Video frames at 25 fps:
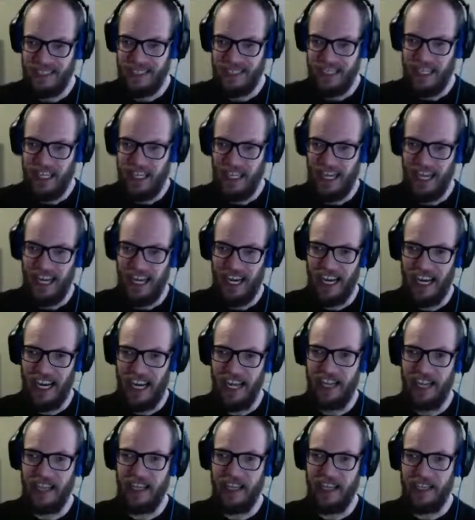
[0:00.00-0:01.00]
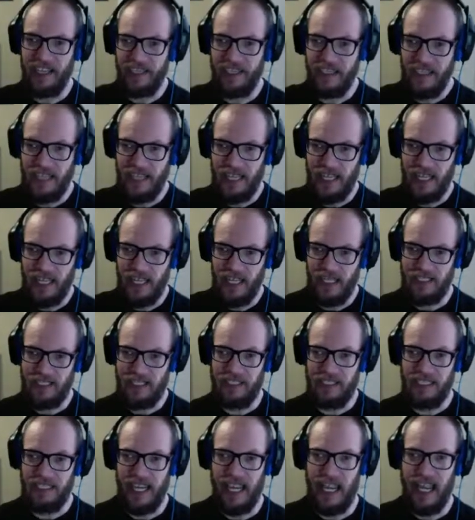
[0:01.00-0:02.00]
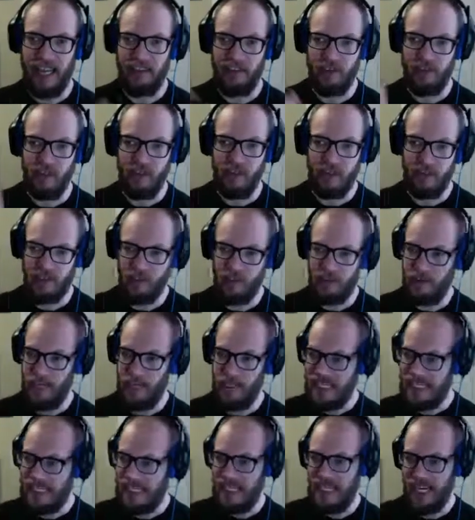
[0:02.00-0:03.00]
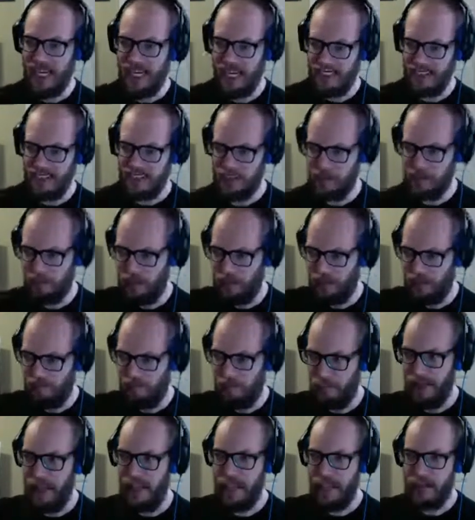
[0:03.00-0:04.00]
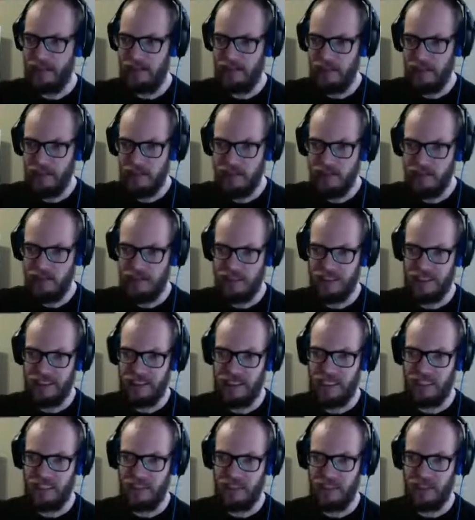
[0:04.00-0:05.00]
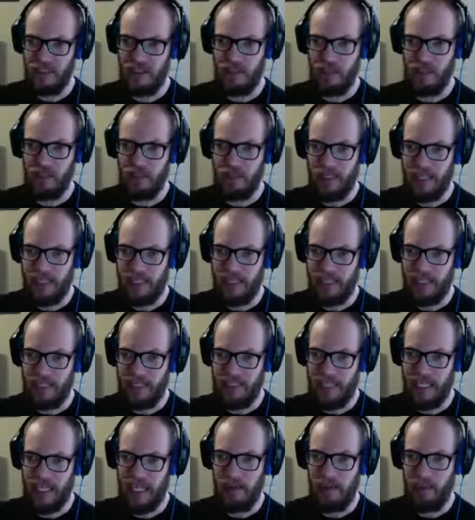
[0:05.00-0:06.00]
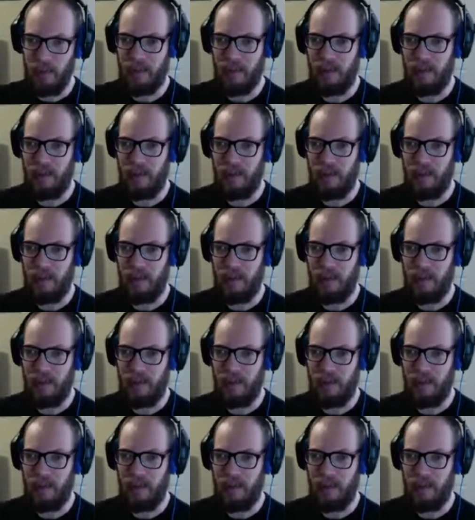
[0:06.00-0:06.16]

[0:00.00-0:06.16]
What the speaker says: and it just the need hasn't been met for such a long period of time.